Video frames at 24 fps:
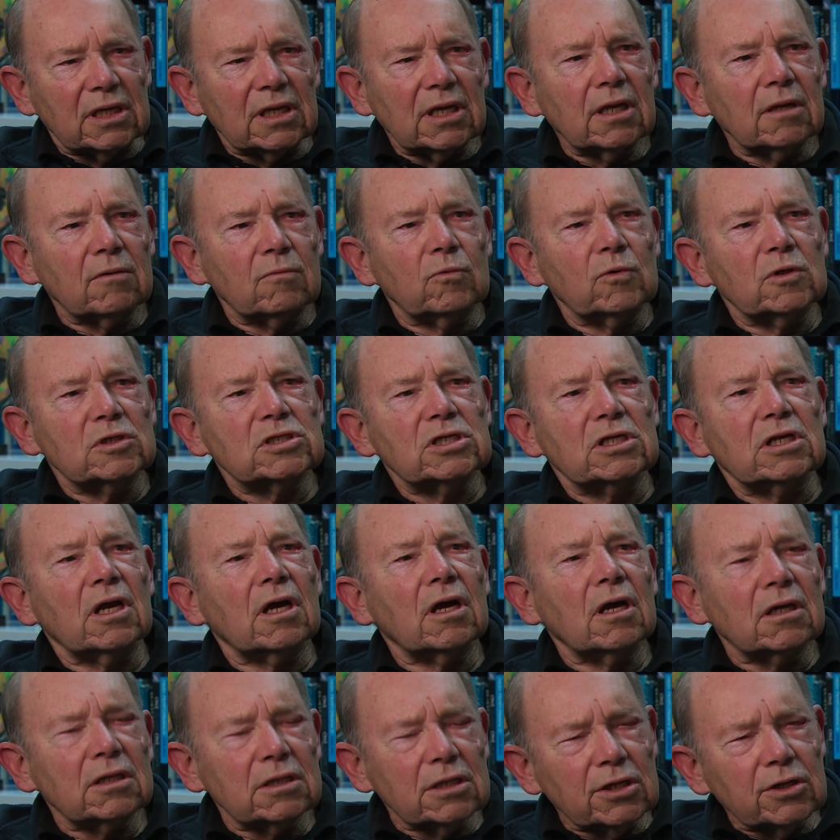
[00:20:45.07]
It was an
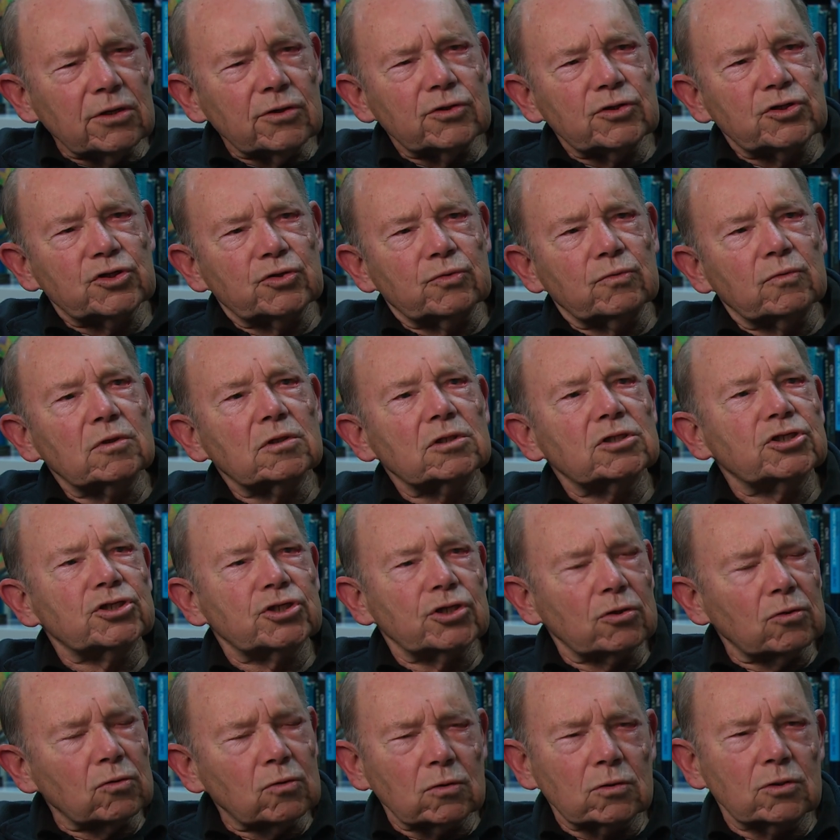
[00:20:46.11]
unusual
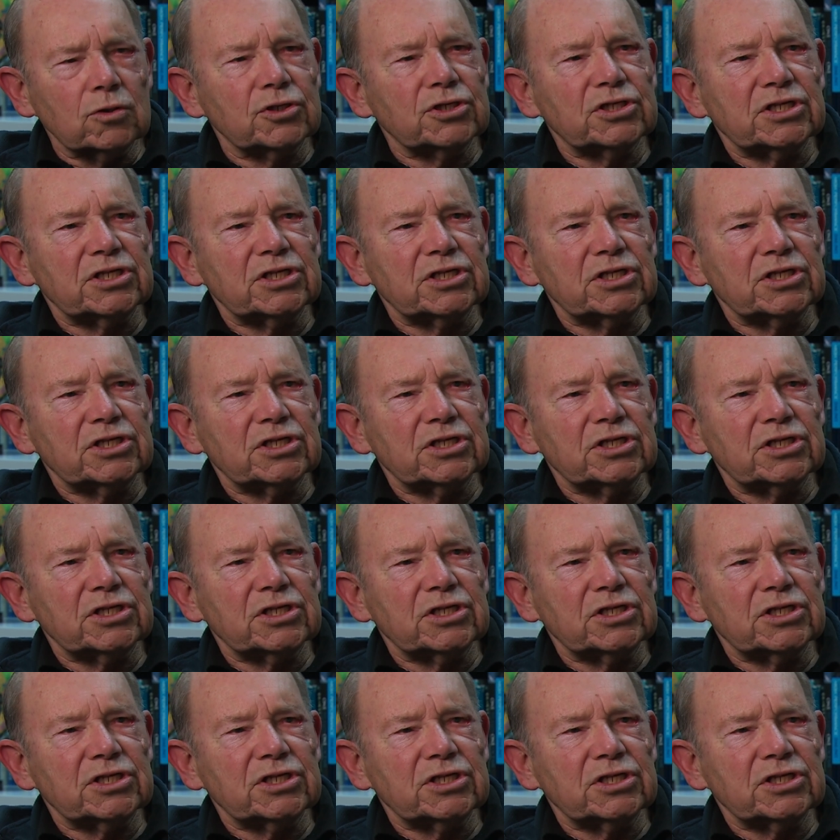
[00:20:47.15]
shoulder